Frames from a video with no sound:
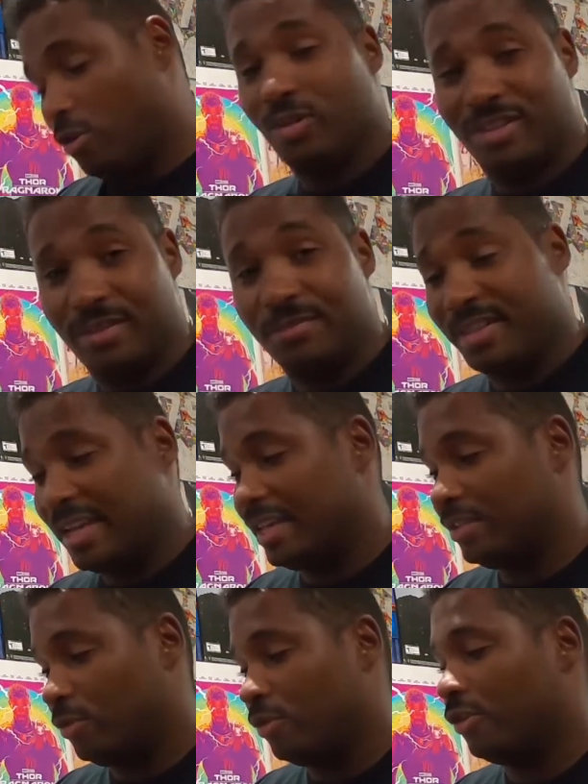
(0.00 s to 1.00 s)
or Series
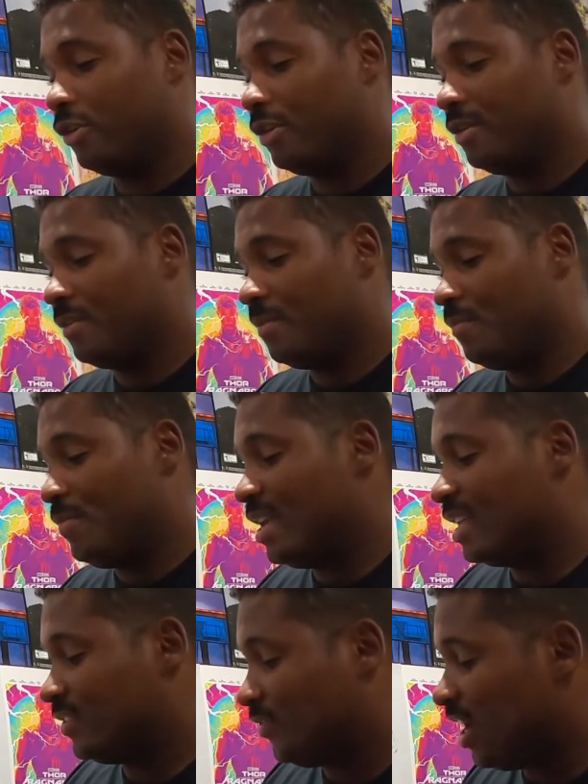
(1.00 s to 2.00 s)
S or
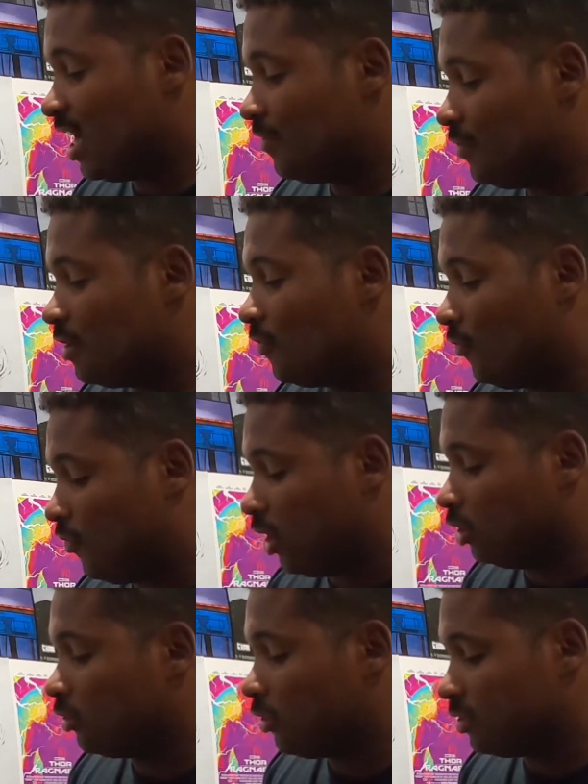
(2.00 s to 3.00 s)
PS5, you can
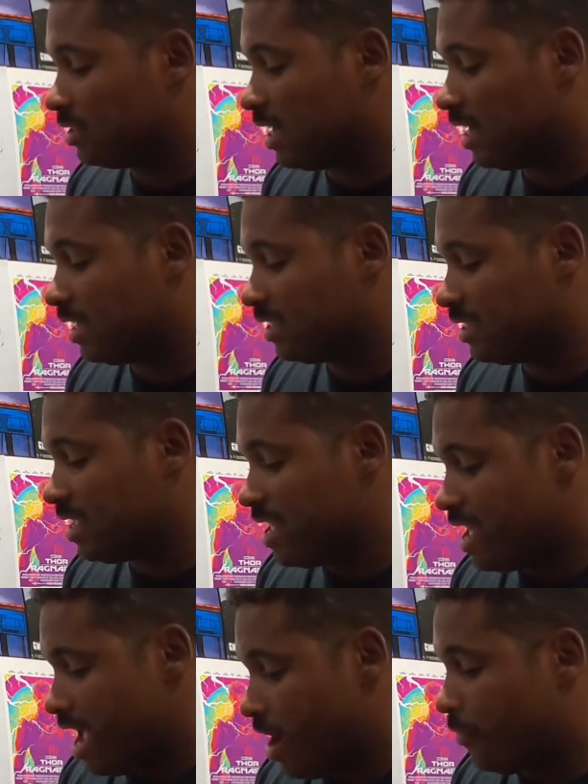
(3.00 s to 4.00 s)
follow those guys.
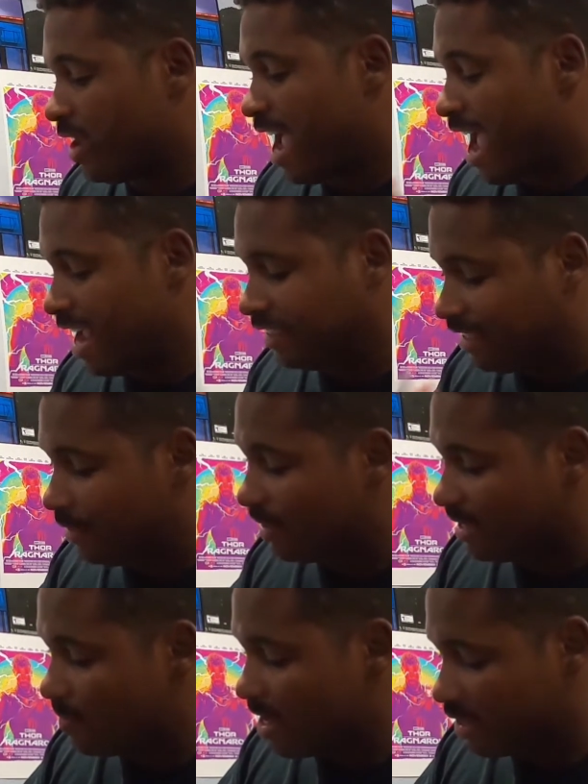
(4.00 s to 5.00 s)
And what I actually
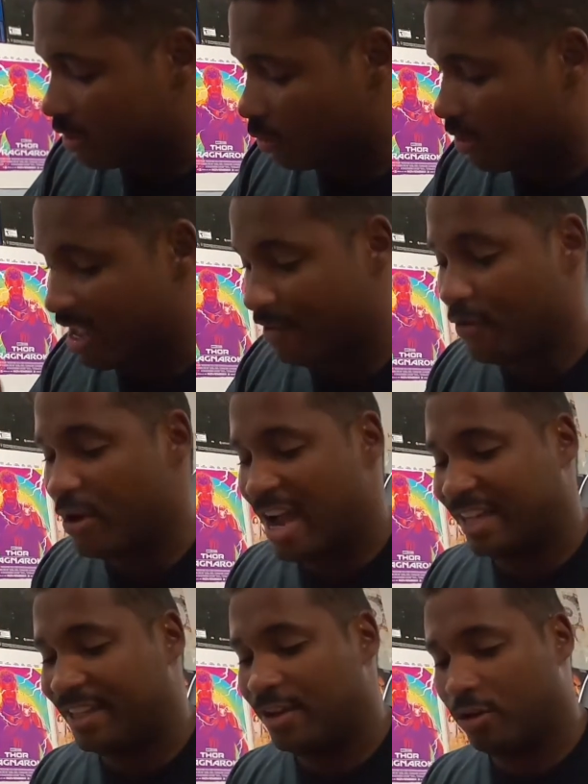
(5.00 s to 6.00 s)
recommend doing, if you
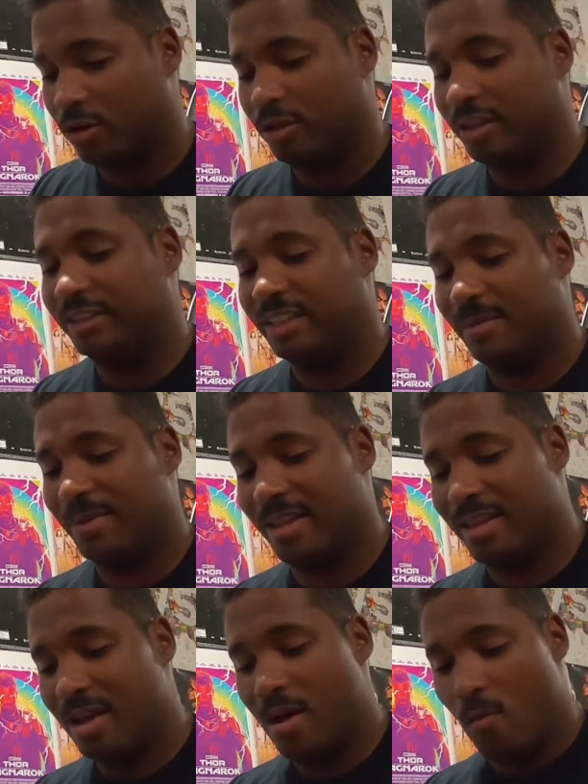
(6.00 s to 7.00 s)
actually are
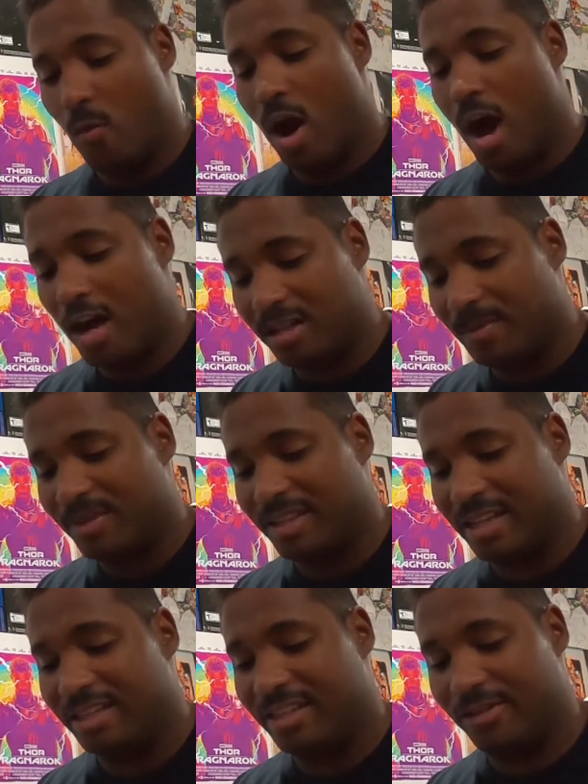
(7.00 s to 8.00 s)
legitimate,
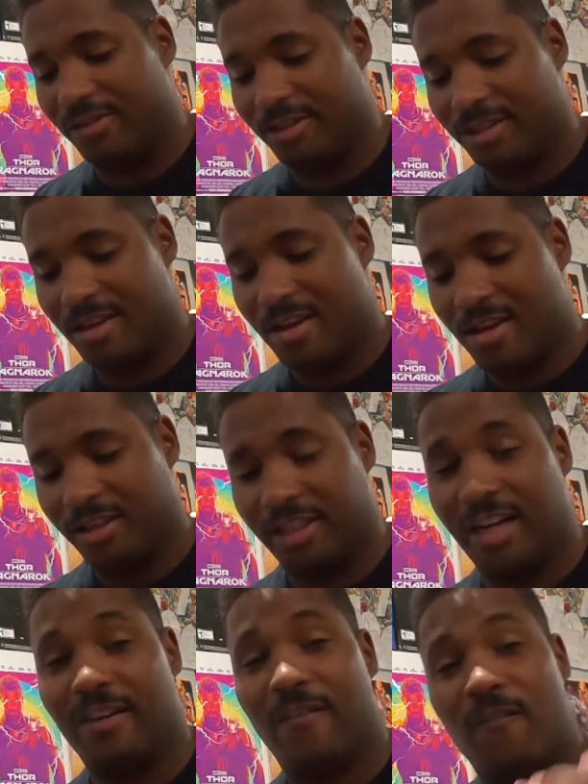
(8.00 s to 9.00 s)
100% serious
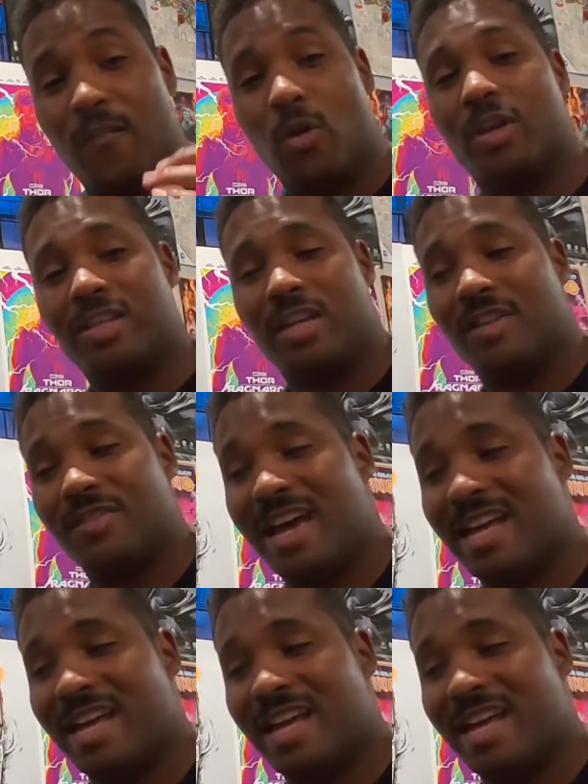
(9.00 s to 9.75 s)
trying to focus on